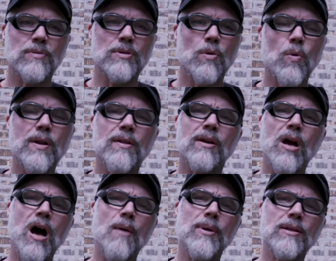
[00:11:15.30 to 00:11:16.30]
So one of the
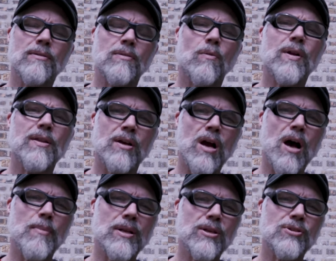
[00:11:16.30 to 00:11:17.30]

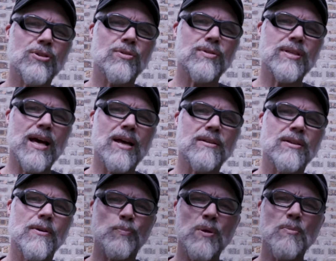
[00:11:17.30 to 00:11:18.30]
common issues that
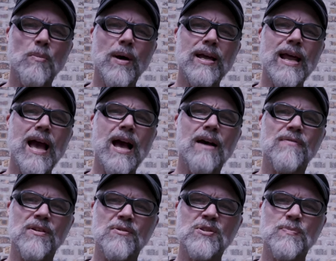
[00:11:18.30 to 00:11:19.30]
people might have,
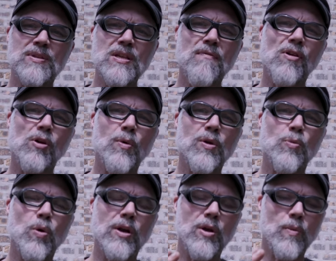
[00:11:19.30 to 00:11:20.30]
and specifically with
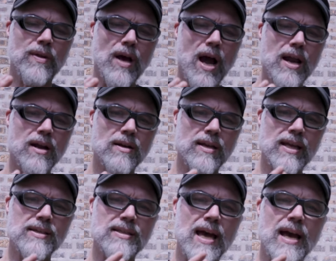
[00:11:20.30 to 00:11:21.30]
working with iron,
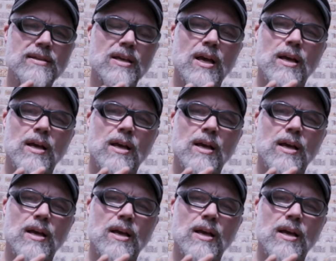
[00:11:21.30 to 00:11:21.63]
is that